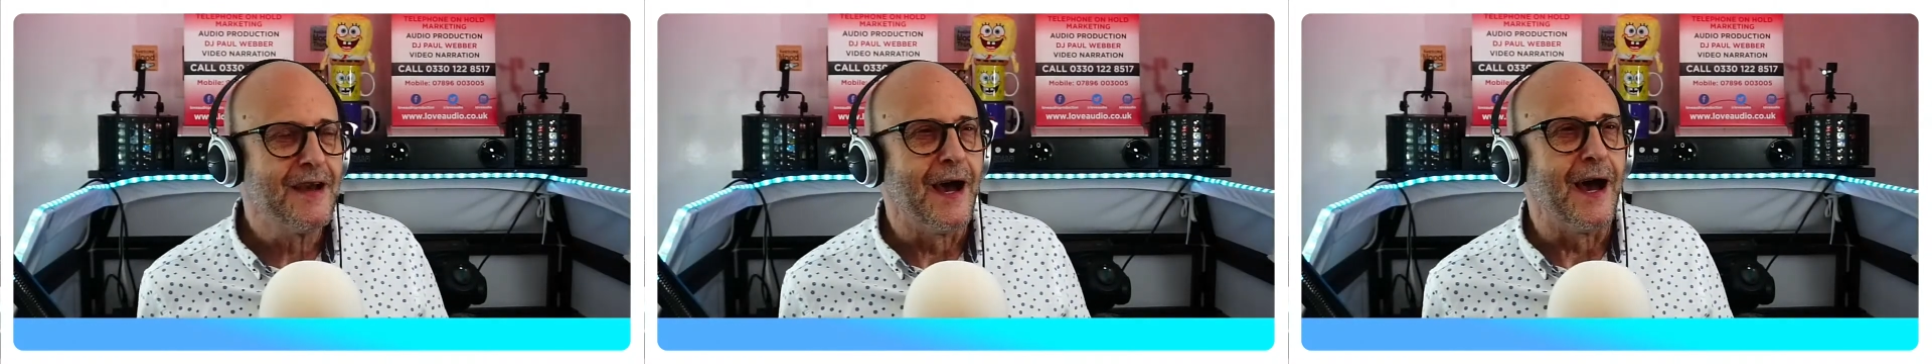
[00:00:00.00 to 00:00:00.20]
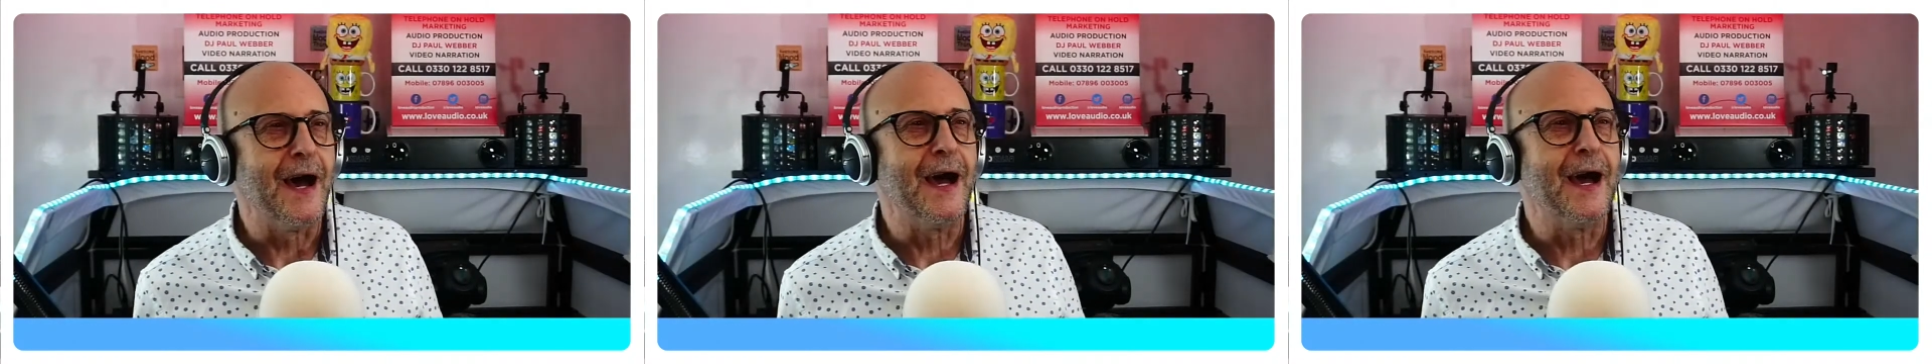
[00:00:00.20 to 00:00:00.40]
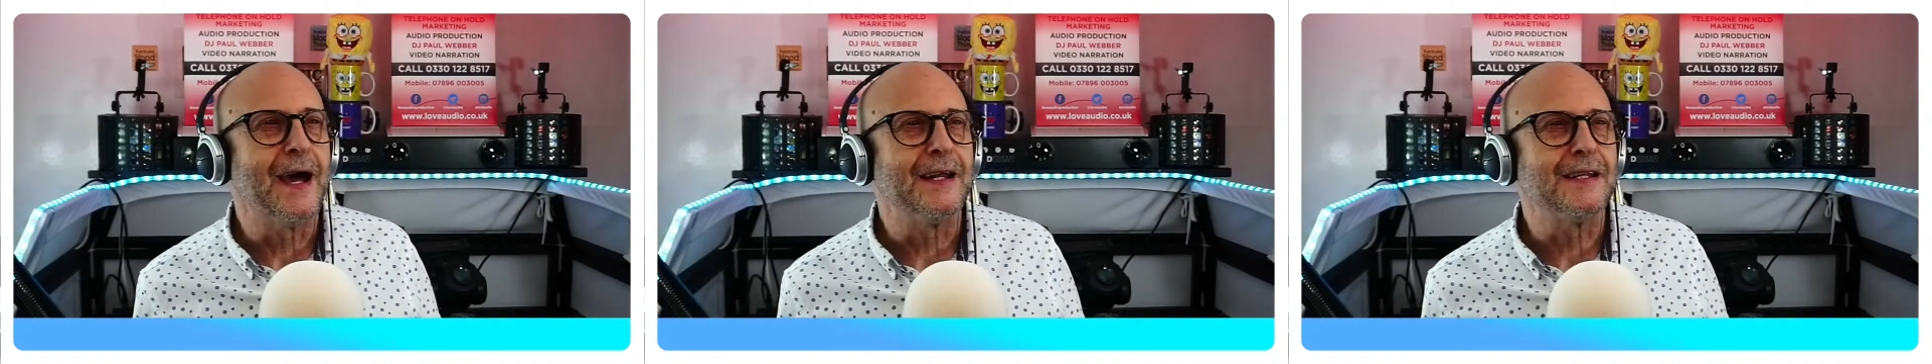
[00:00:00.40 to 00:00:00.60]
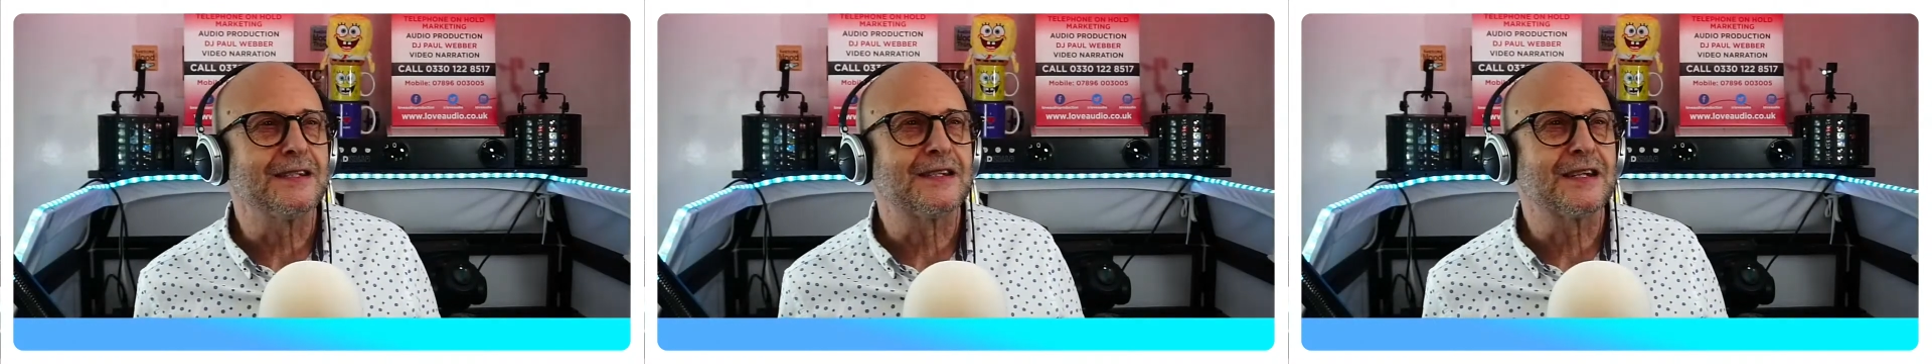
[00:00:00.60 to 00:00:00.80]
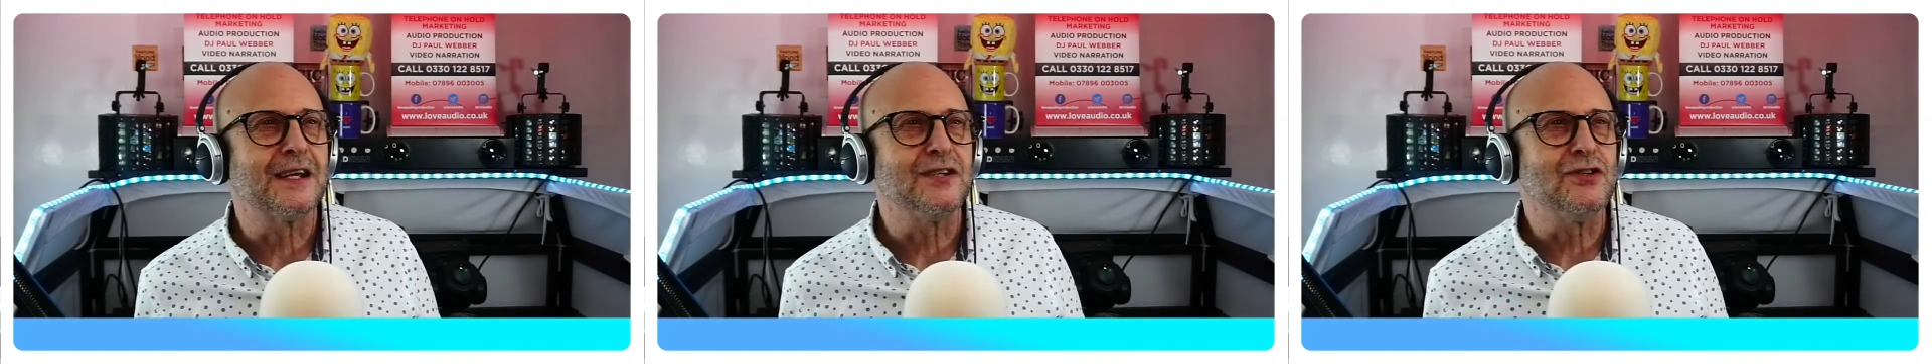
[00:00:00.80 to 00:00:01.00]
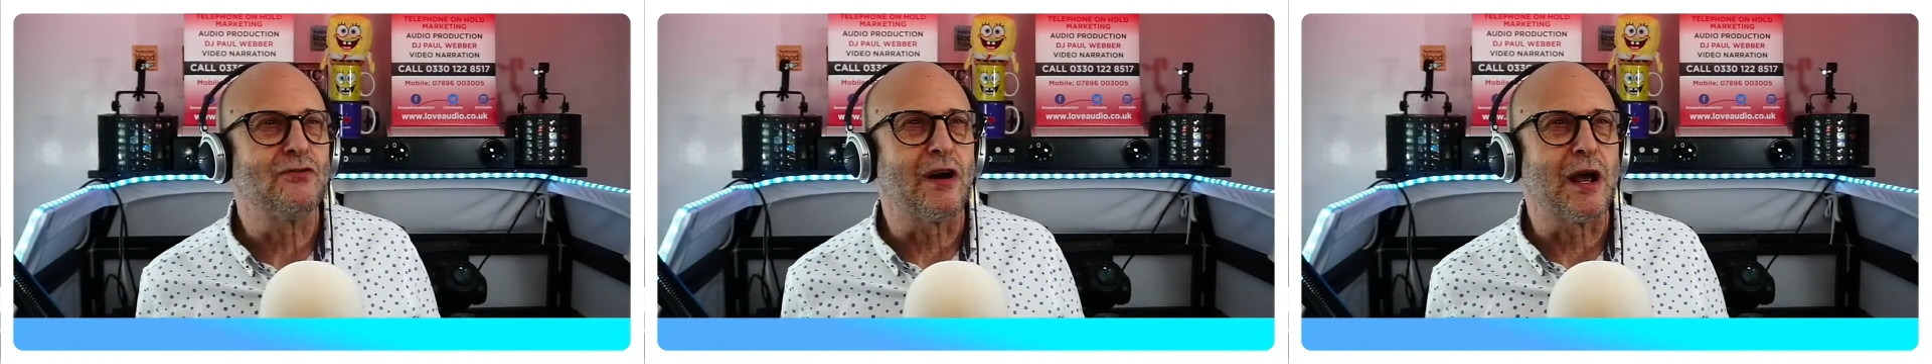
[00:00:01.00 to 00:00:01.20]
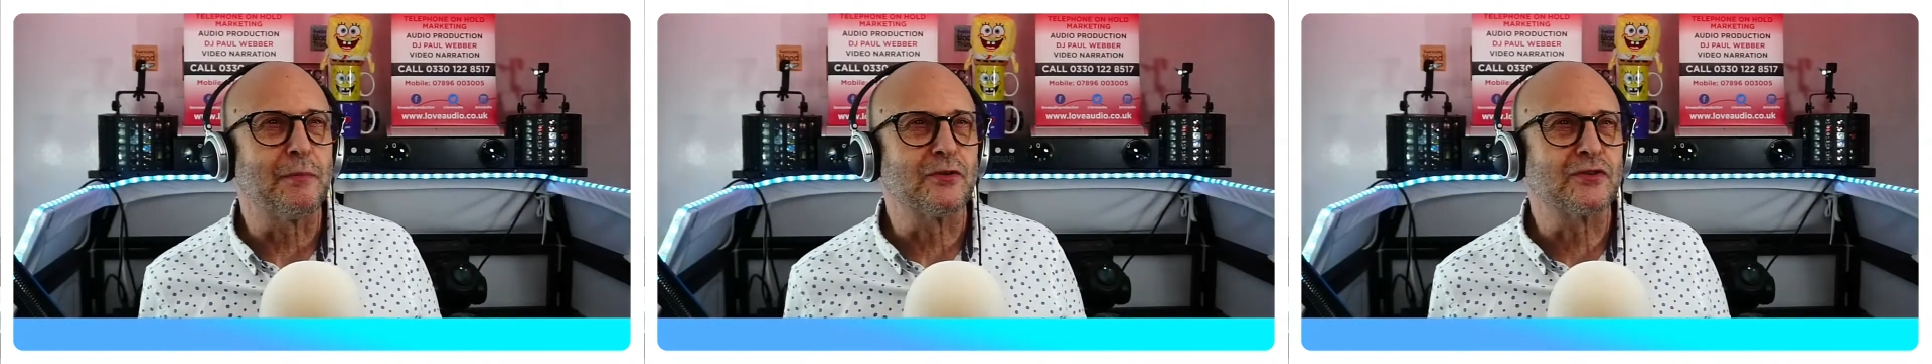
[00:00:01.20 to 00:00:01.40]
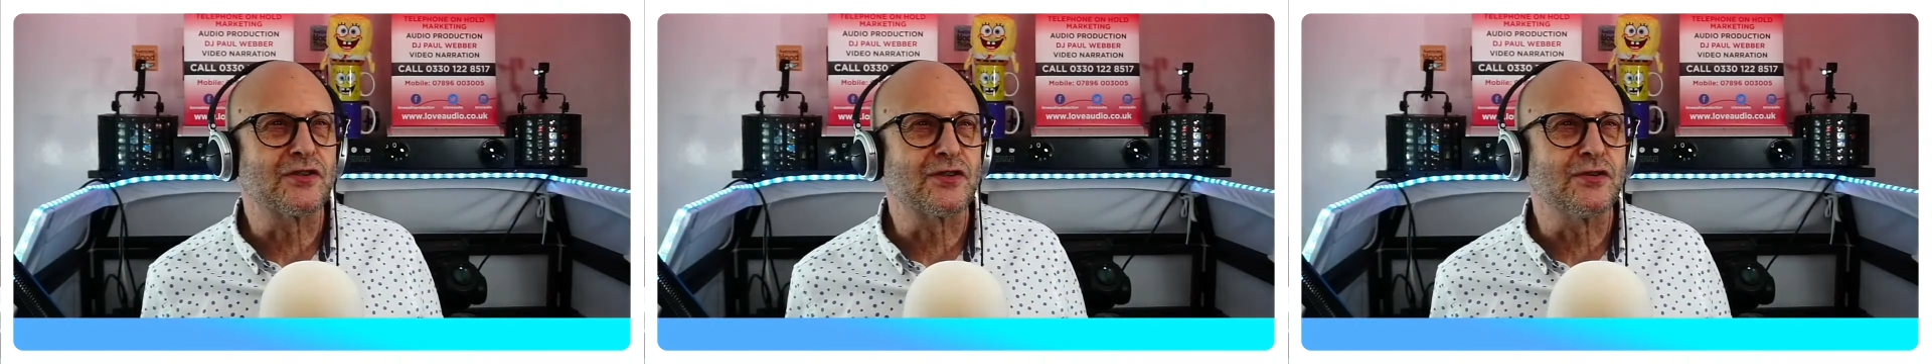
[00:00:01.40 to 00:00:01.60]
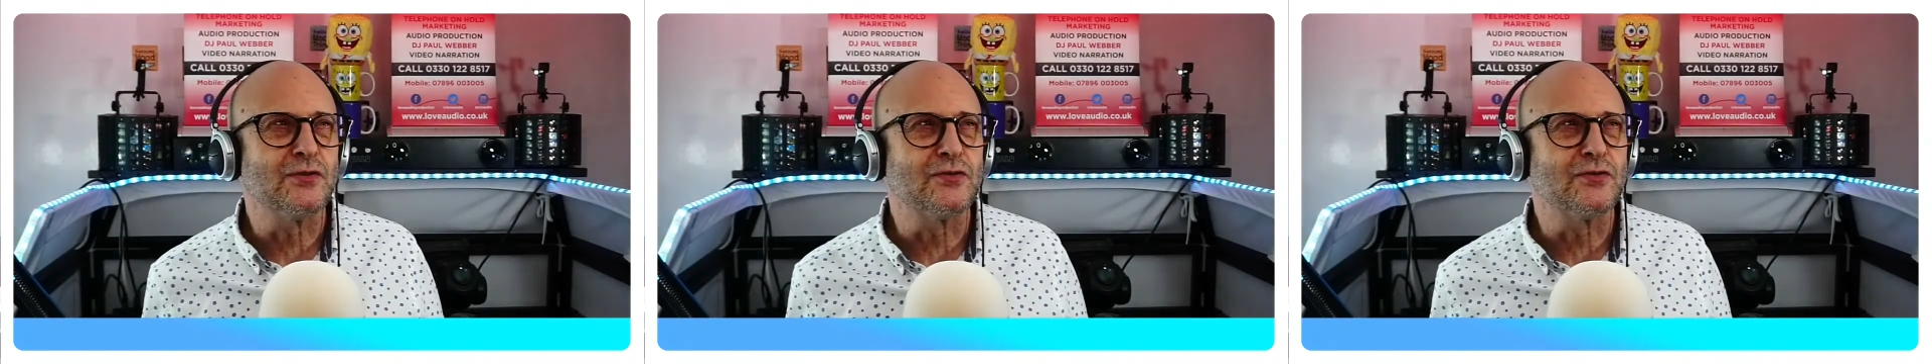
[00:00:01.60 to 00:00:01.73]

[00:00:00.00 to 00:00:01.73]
and you're able to